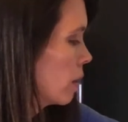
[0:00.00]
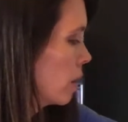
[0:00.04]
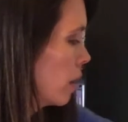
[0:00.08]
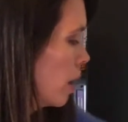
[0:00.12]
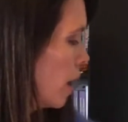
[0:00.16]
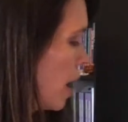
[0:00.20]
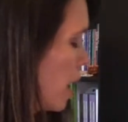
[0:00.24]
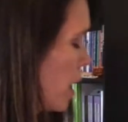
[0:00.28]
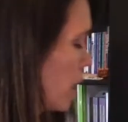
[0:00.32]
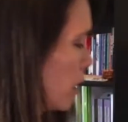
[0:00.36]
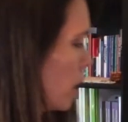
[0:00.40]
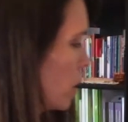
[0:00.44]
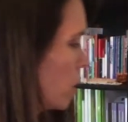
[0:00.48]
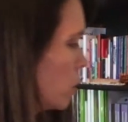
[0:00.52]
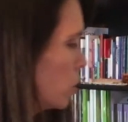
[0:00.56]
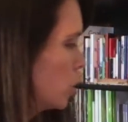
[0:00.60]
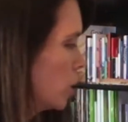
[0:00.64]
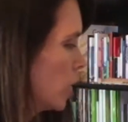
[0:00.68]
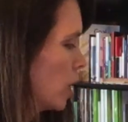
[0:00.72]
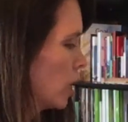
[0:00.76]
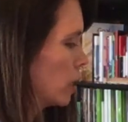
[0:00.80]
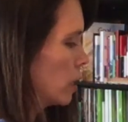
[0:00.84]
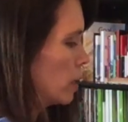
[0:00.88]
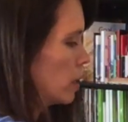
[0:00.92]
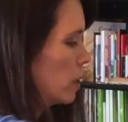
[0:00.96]
aloe
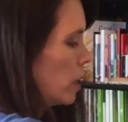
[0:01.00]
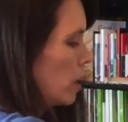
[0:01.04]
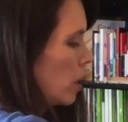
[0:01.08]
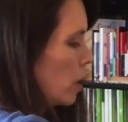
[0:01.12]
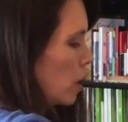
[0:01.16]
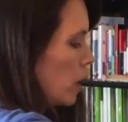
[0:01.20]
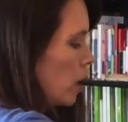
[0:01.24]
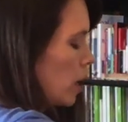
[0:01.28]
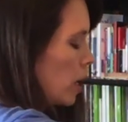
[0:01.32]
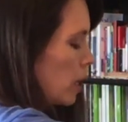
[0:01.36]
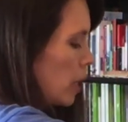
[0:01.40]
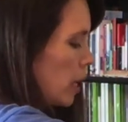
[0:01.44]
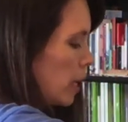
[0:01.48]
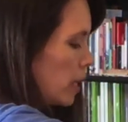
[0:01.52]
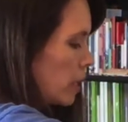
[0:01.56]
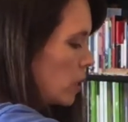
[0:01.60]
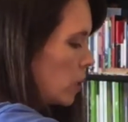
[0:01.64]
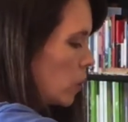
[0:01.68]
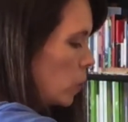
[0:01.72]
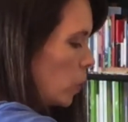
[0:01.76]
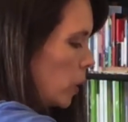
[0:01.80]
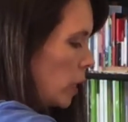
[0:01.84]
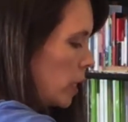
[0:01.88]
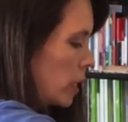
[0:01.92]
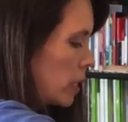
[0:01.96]
gel in there, I like to
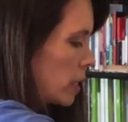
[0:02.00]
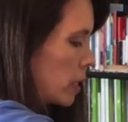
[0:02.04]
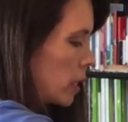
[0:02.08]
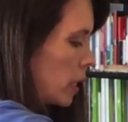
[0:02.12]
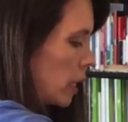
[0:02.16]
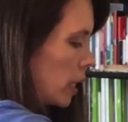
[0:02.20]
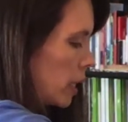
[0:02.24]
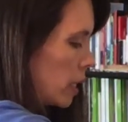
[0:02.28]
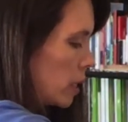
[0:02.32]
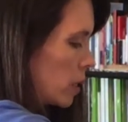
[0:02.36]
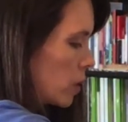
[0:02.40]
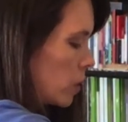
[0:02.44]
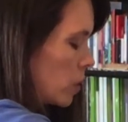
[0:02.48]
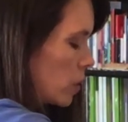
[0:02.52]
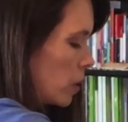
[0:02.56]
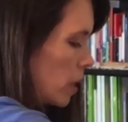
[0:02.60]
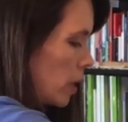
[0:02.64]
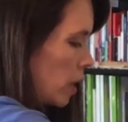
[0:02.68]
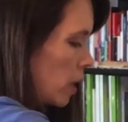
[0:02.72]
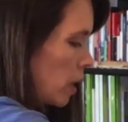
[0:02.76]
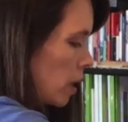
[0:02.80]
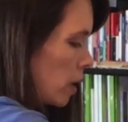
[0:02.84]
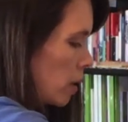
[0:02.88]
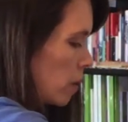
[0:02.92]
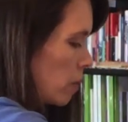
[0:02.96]
whisk it. So take
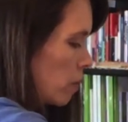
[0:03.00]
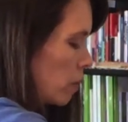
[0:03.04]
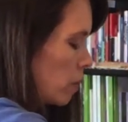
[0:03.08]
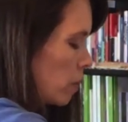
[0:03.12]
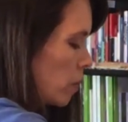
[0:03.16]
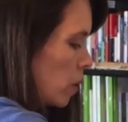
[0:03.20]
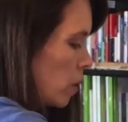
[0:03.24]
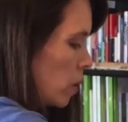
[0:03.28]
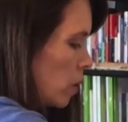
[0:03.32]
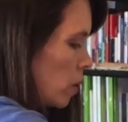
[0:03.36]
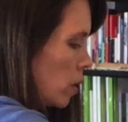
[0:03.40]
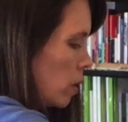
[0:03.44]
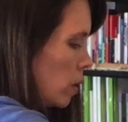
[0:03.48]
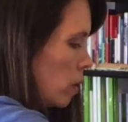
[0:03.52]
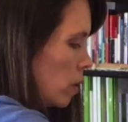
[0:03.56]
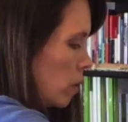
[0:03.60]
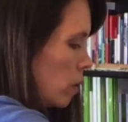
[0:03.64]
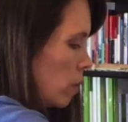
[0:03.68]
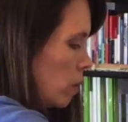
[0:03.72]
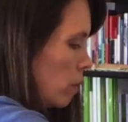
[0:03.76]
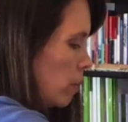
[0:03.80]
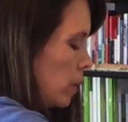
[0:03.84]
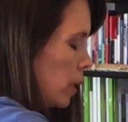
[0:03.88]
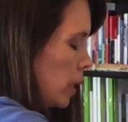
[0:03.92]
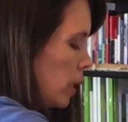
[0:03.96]
a
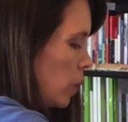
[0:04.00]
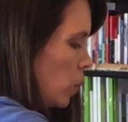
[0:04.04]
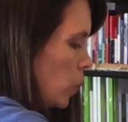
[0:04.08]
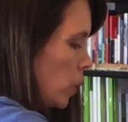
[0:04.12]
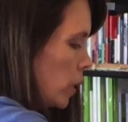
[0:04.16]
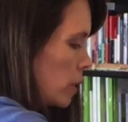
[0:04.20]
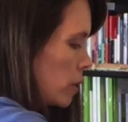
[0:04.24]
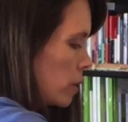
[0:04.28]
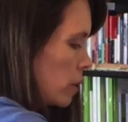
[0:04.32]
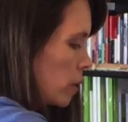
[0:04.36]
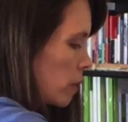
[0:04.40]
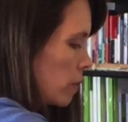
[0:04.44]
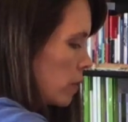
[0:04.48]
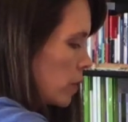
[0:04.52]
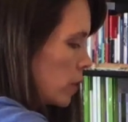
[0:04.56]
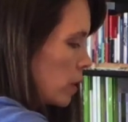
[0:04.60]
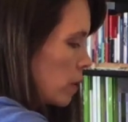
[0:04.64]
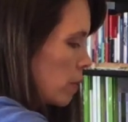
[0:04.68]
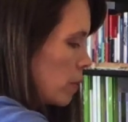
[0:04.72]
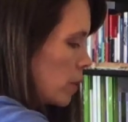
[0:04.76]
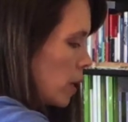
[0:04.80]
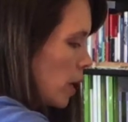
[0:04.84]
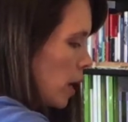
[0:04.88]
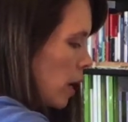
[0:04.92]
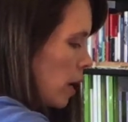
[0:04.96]
mini whisk of some
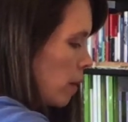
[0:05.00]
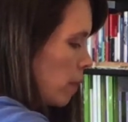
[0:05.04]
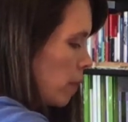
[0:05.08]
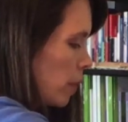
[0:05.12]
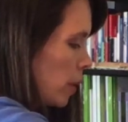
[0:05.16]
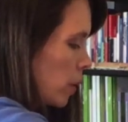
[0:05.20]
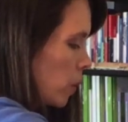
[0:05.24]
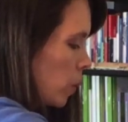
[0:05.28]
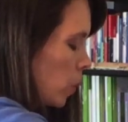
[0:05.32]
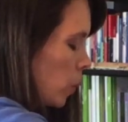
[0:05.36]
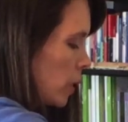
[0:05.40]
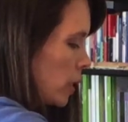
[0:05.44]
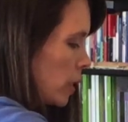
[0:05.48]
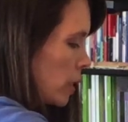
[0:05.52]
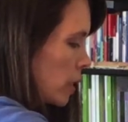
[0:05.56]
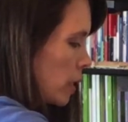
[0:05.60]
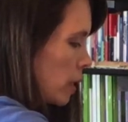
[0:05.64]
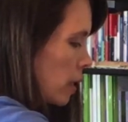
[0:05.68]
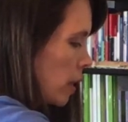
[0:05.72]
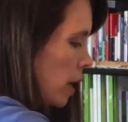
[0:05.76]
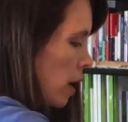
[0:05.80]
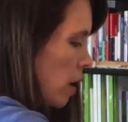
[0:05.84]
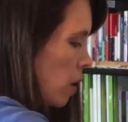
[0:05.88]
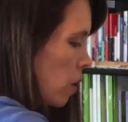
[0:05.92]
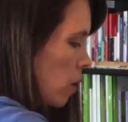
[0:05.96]
type and whisk
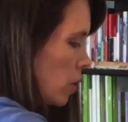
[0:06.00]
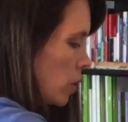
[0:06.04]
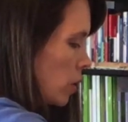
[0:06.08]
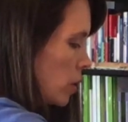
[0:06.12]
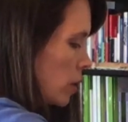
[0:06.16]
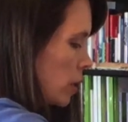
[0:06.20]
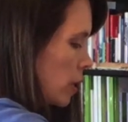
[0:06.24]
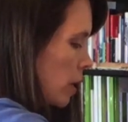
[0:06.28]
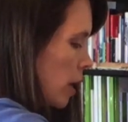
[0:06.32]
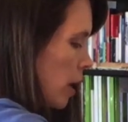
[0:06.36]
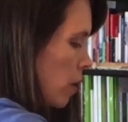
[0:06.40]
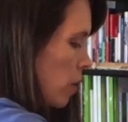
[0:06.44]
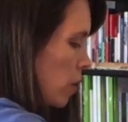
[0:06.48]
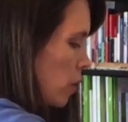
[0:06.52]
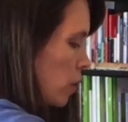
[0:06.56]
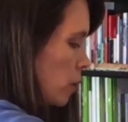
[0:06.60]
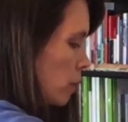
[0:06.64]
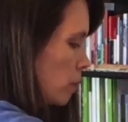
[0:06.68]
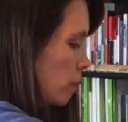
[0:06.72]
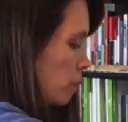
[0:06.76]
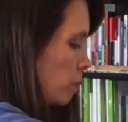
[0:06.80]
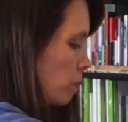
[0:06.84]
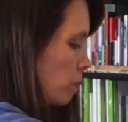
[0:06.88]
that all together